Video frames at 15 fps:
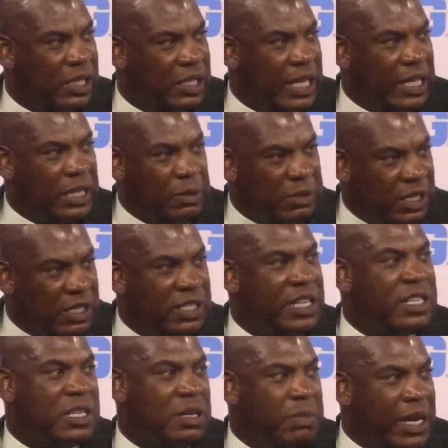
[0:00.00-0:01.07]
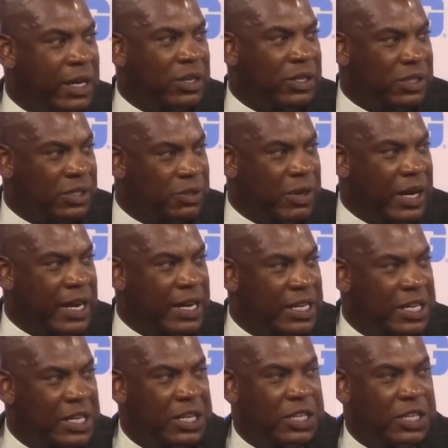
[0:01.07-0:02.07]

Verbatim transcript: like the decision makers, right?